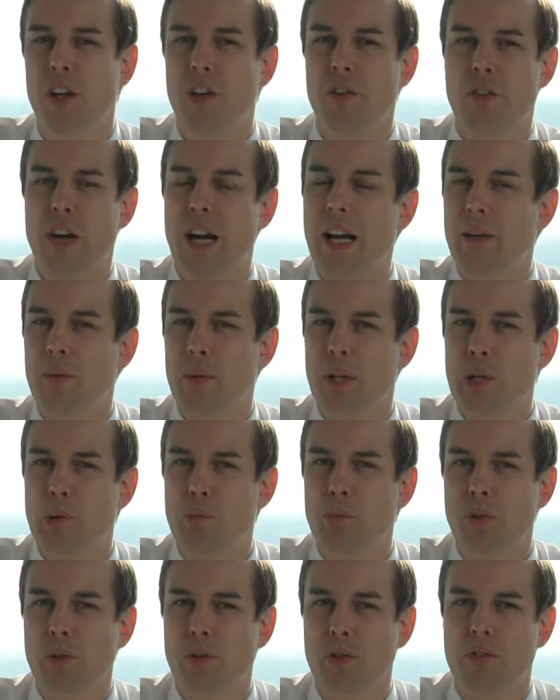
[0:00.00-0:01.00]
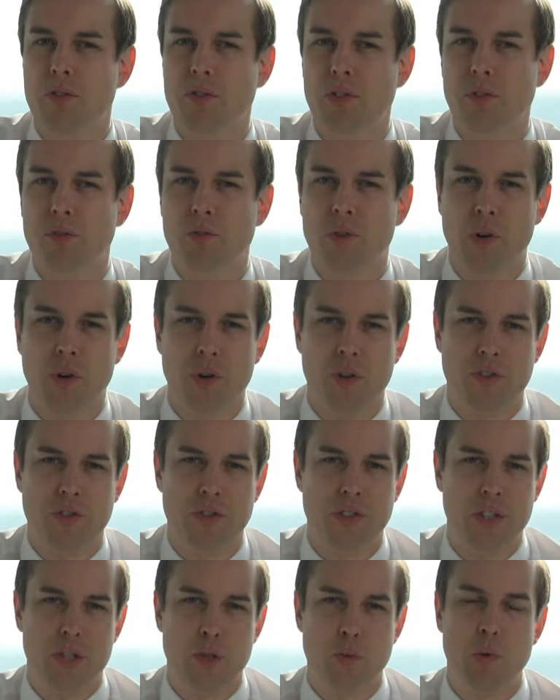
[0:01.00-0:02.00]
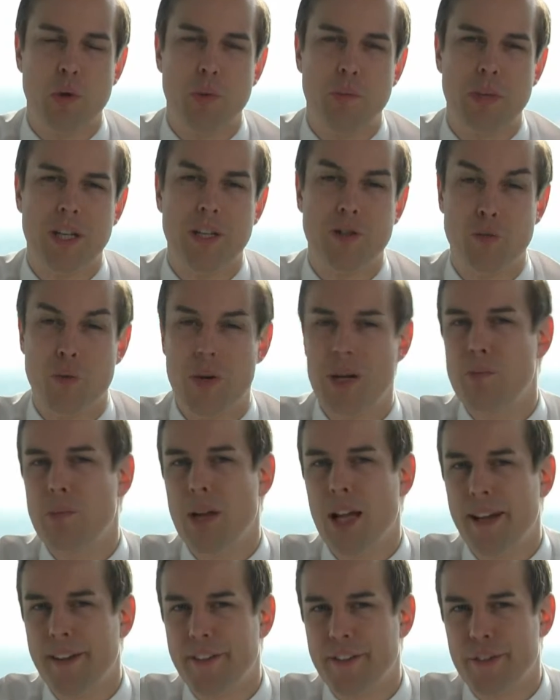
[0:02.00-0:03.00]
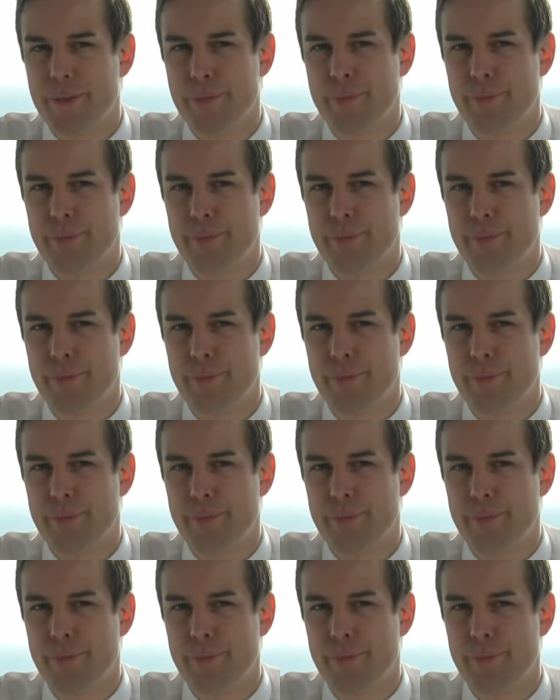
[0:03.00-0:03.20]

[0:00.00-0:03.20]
For equity bulls, of course, this would be dreamland.